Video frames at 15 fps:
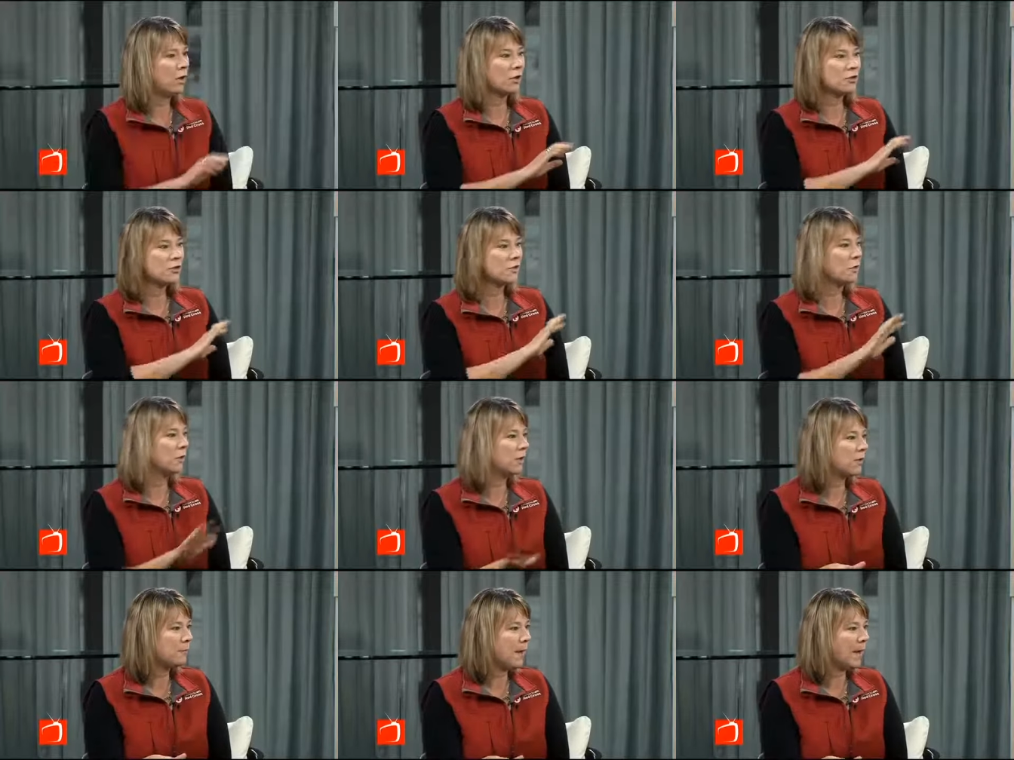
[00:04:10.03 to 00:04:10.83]
are just
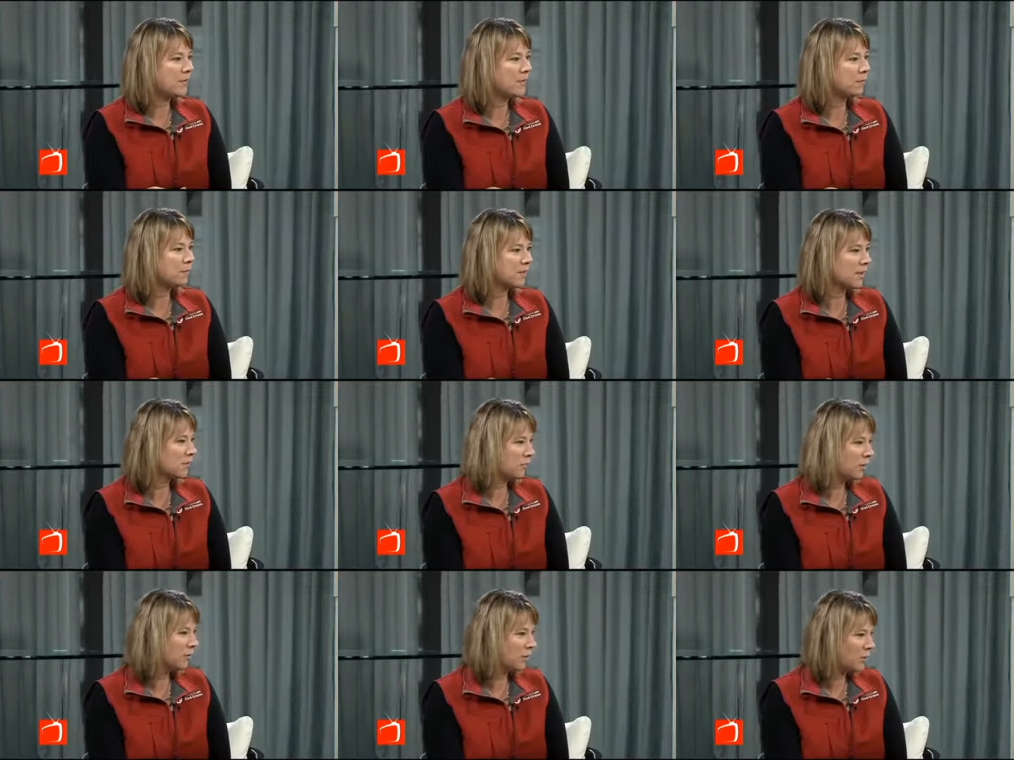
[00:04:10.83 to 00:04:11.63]
going to the bathtub because
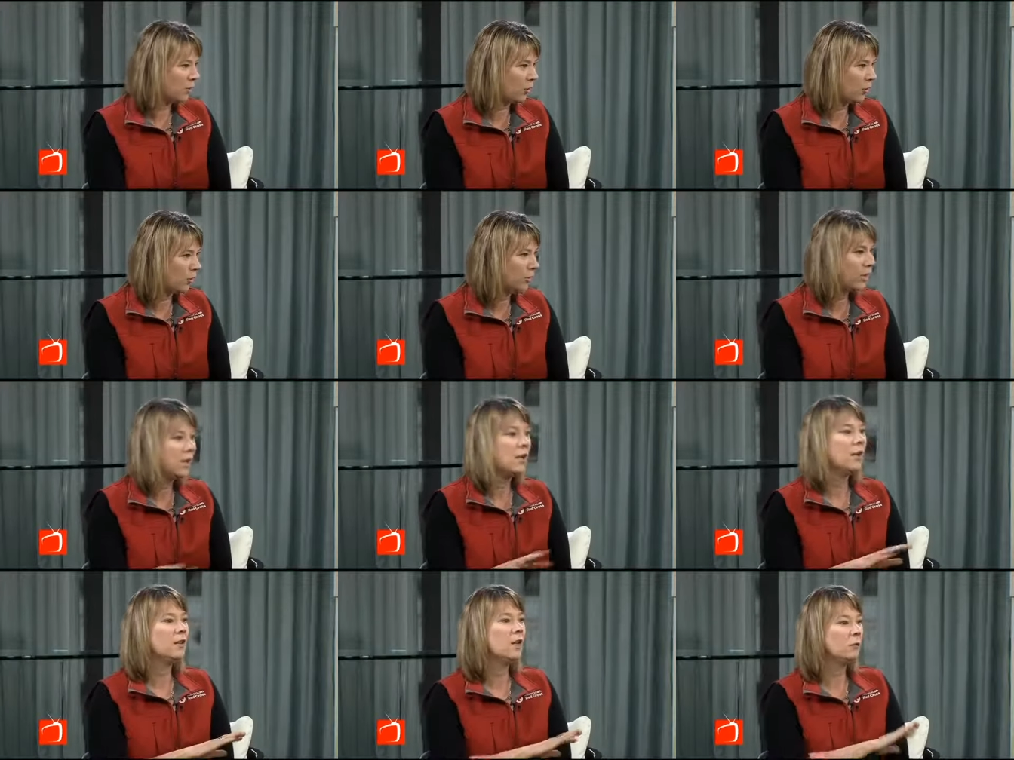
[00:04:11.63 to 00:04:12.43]
that's what you've been told, mm
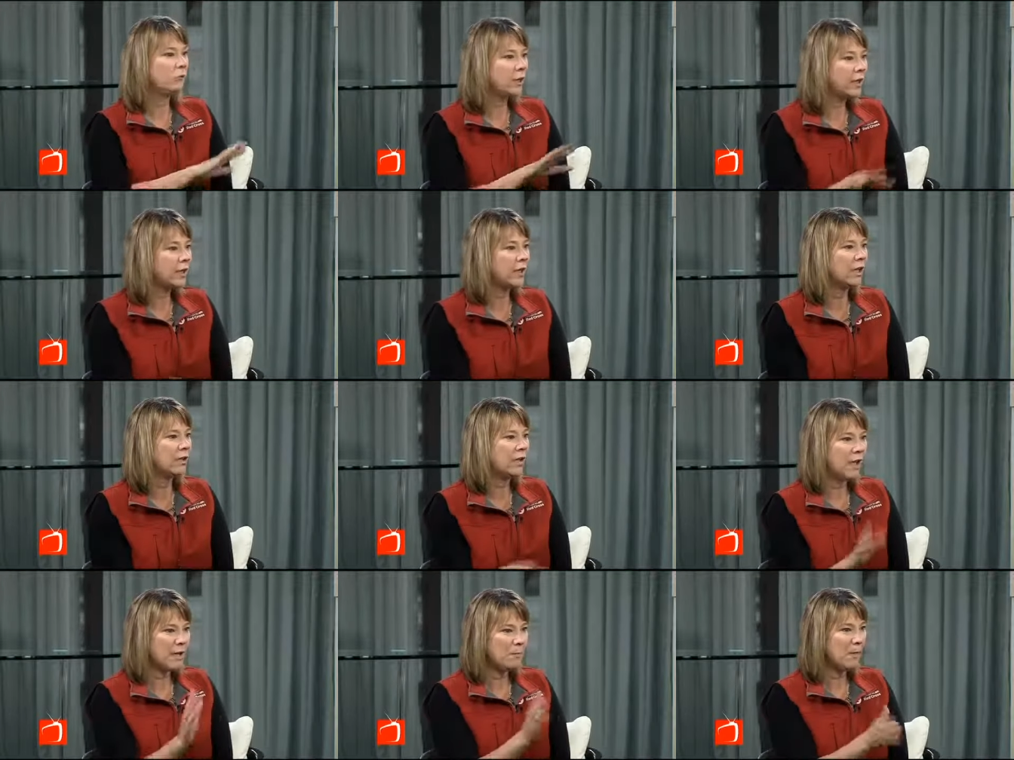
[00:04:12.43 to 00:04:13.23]
-hmm. then rethink
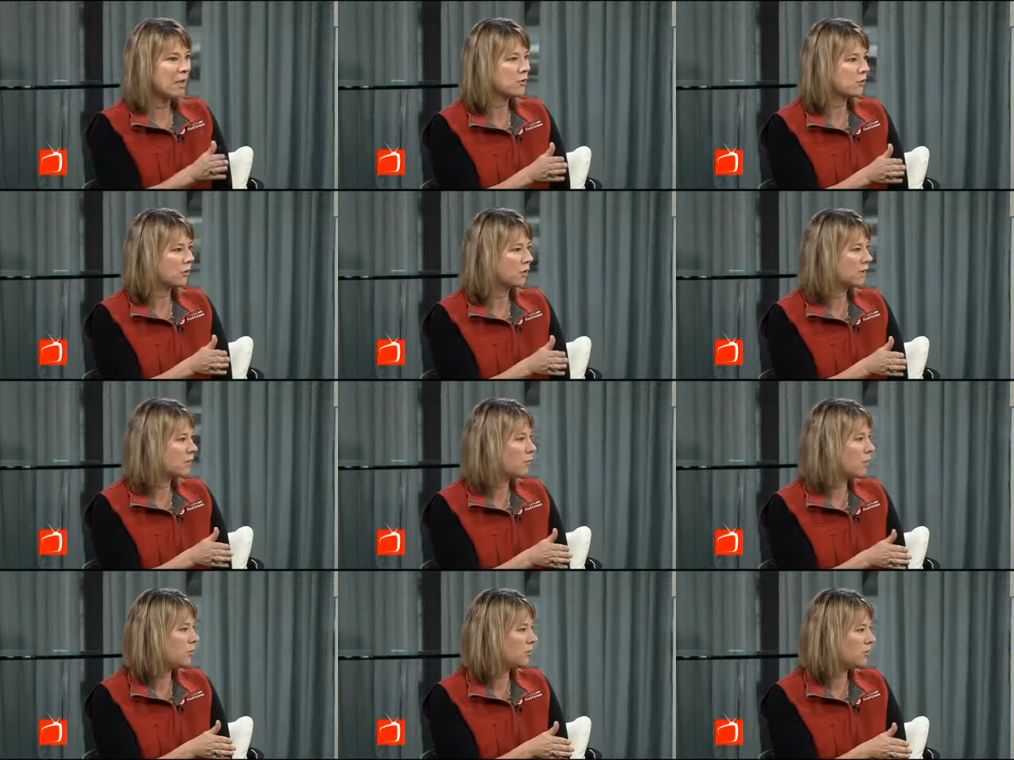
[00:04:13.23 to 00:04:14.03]
that and make sure mm-hmm. it's
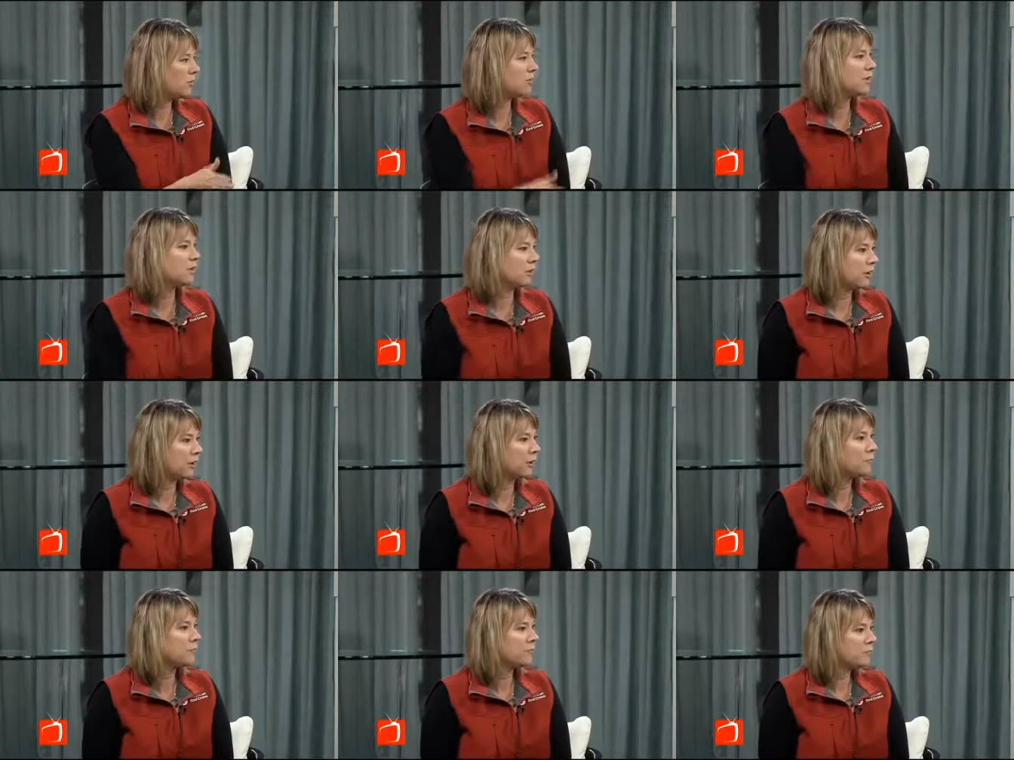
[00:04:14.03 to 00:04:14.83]
the most
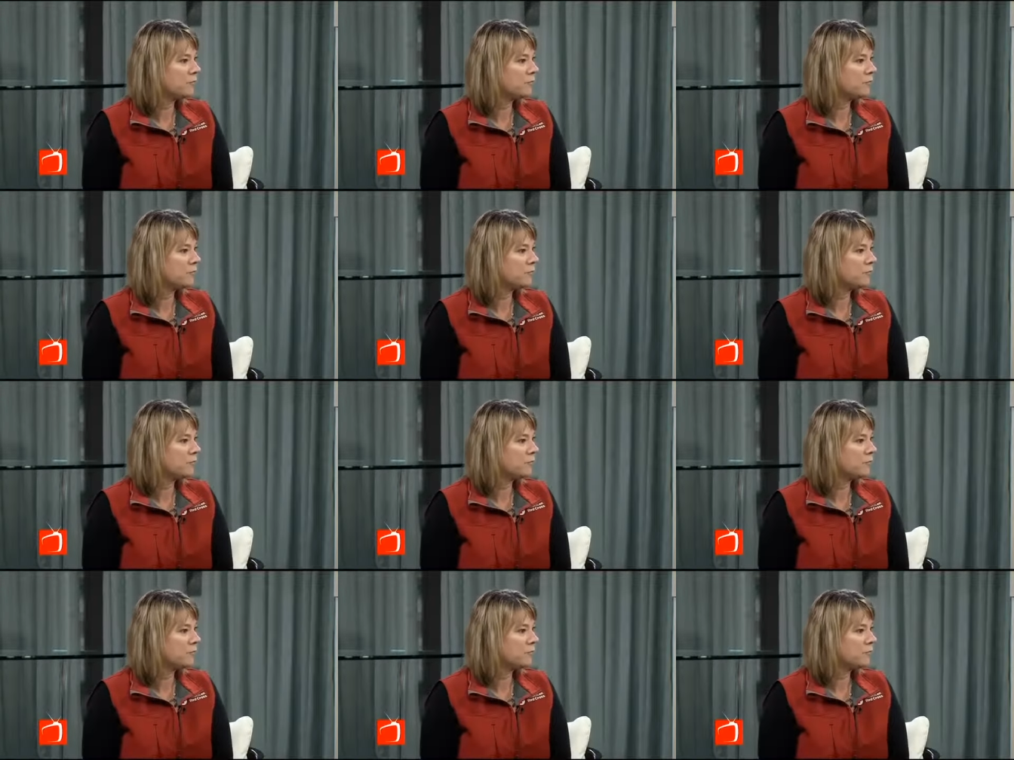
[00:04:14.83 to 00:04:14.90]
interior. Mm-hmm.